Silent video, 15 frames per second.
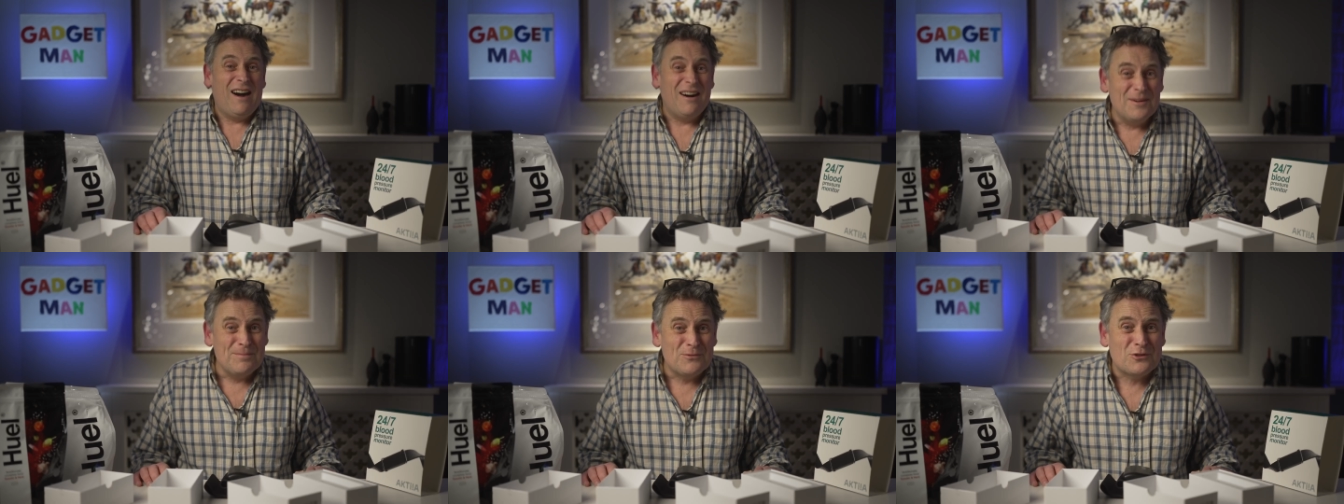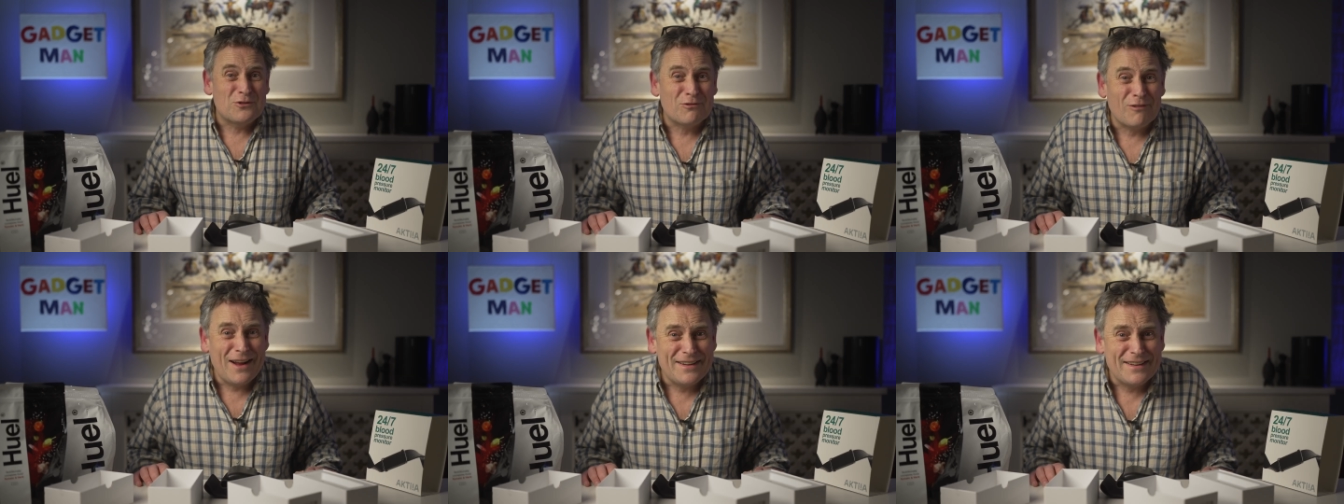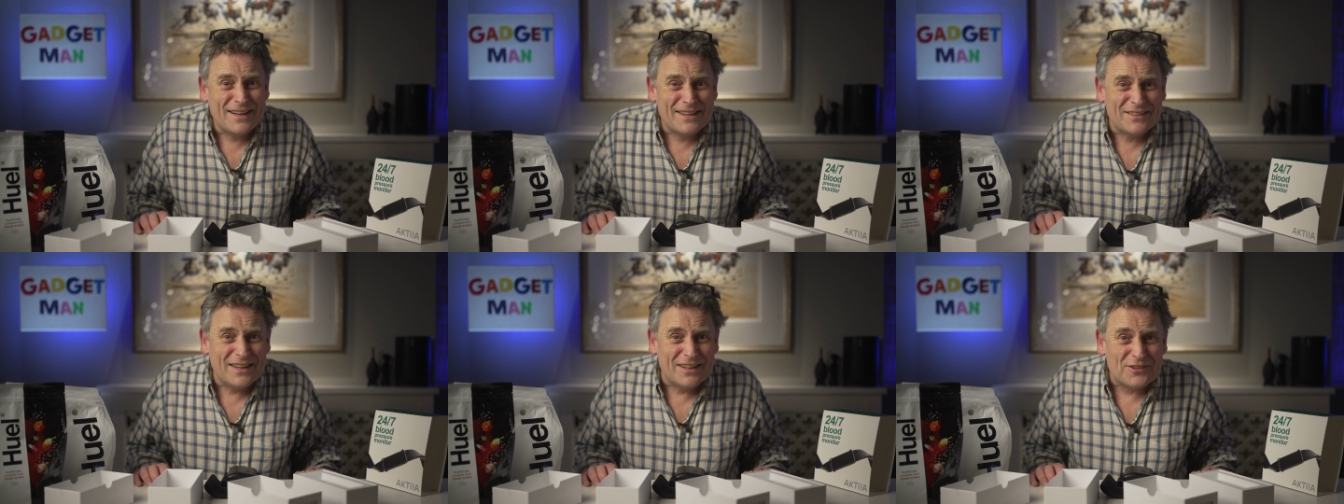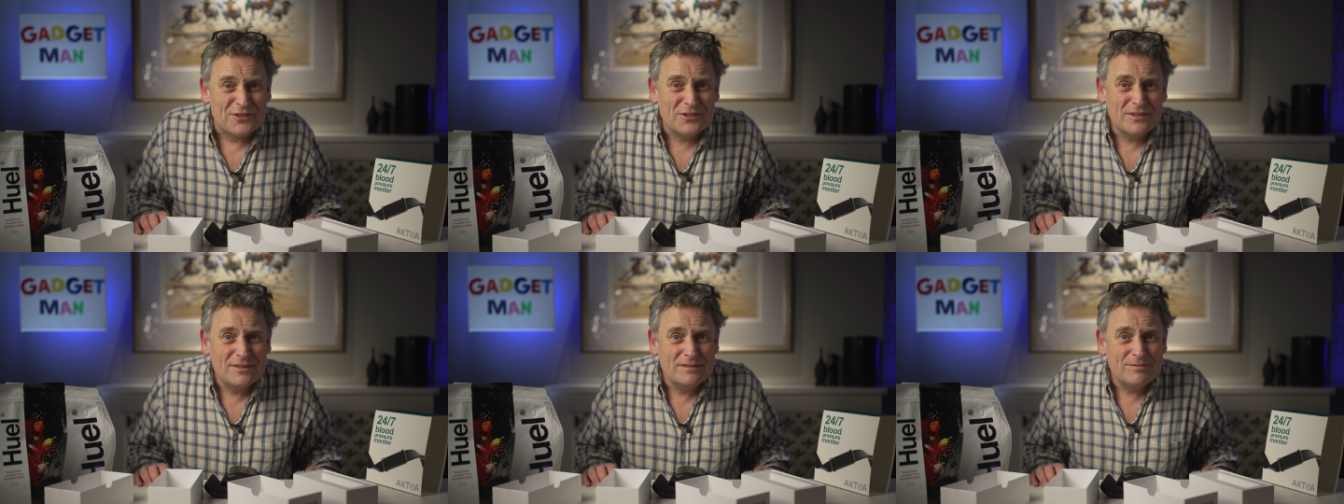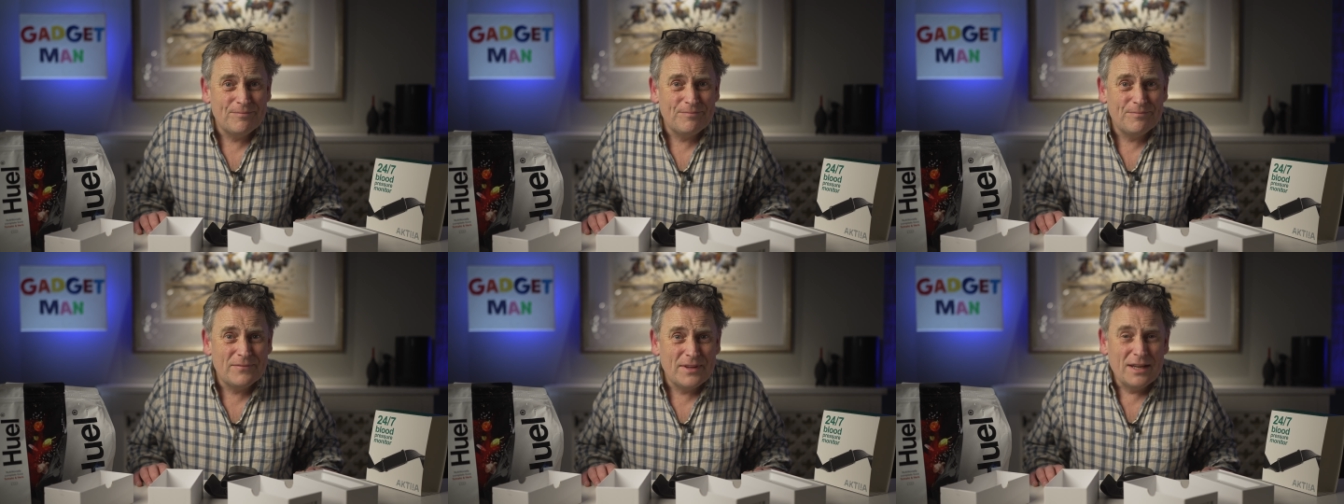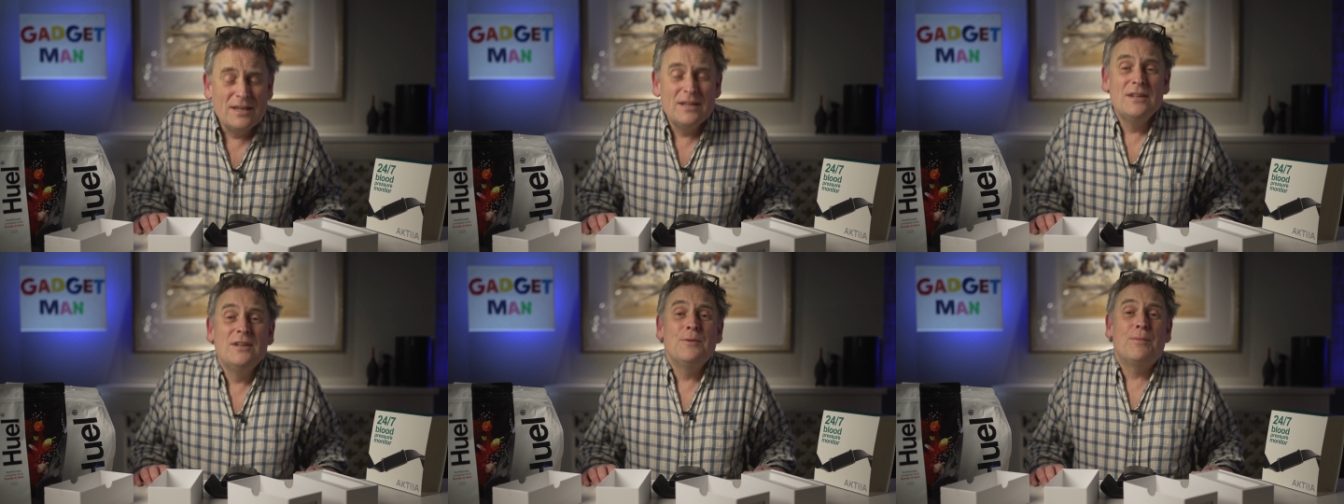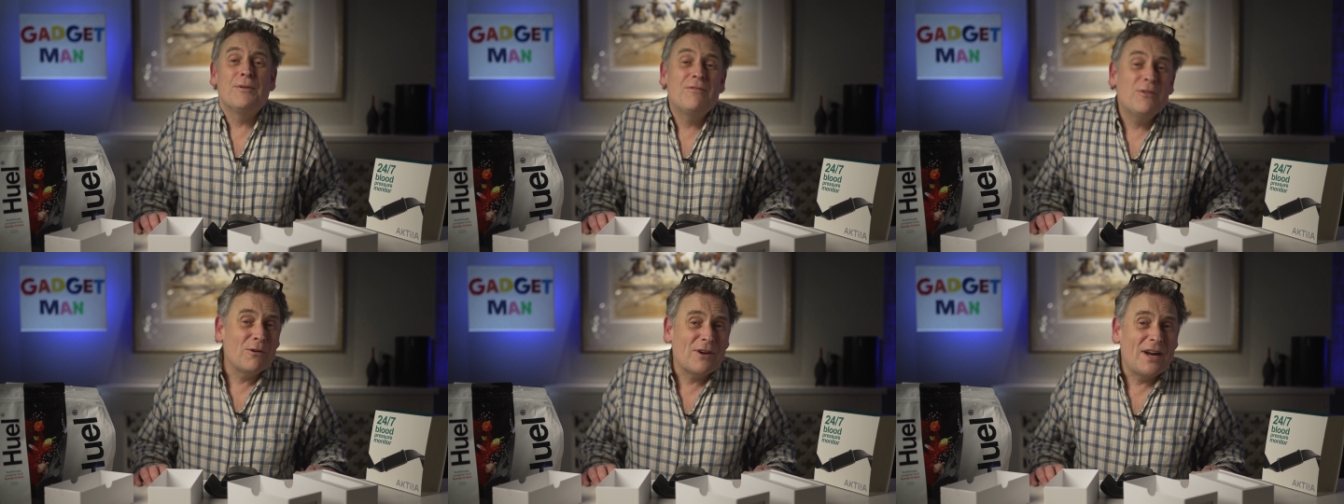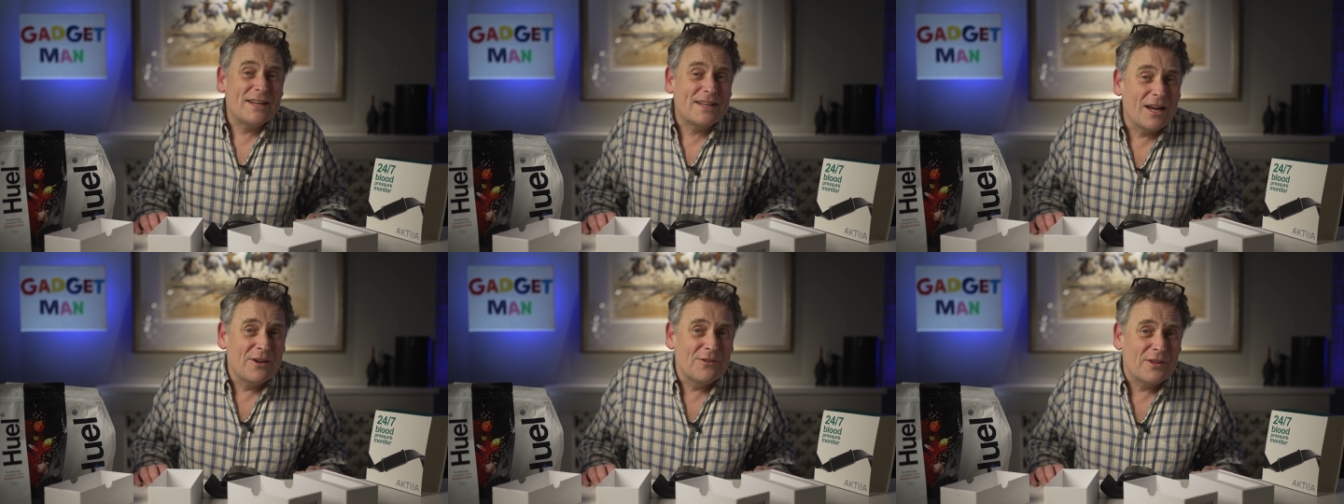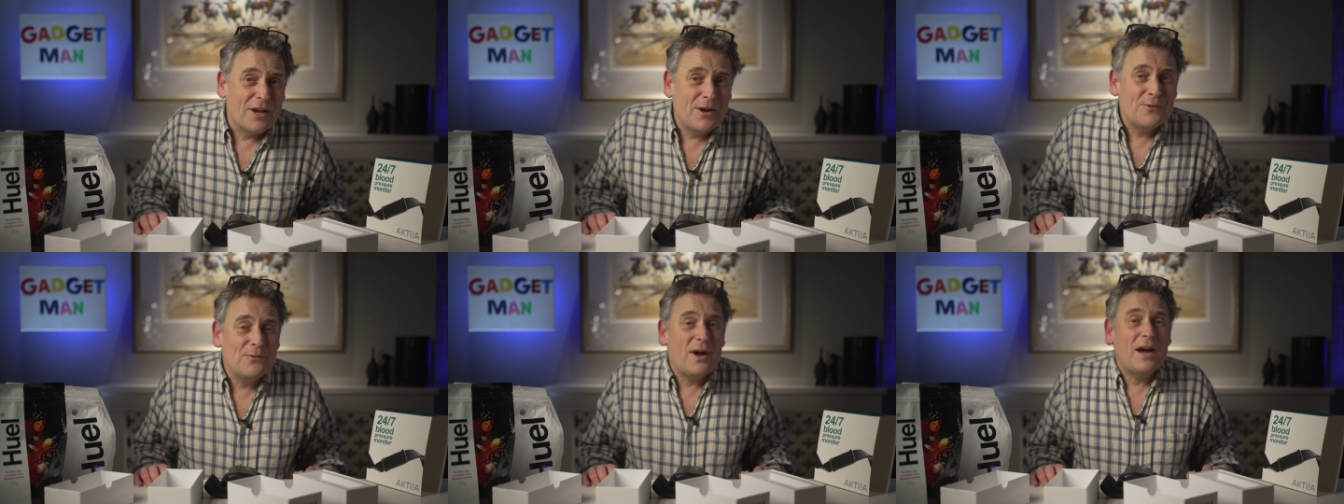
I'm dreading this. Before I go though,